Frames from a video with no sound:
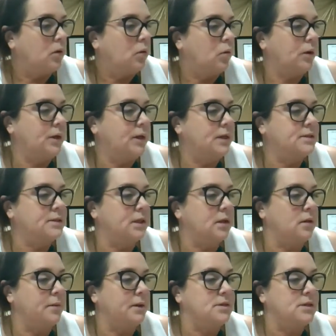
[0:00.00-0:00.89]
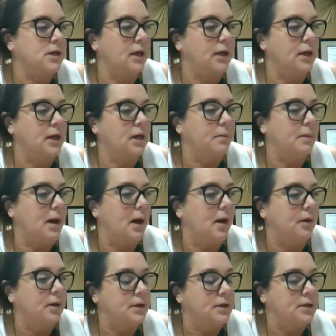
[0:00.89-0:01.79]
What he's going to be talking
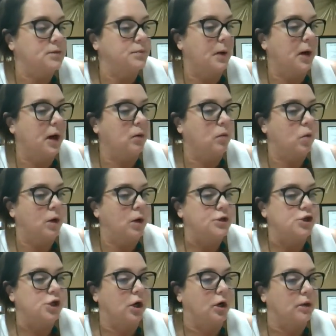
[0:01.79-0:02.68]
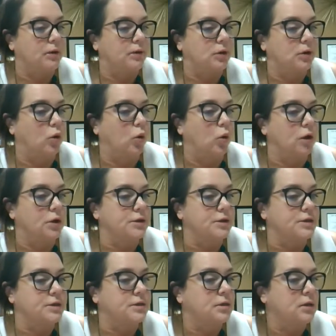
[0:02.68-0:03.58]
about is part 1, charting the
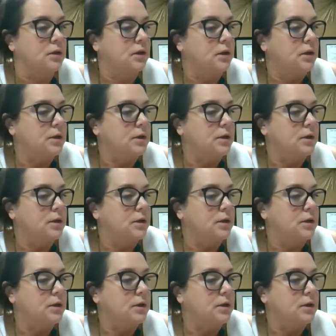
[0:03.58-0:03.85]
course.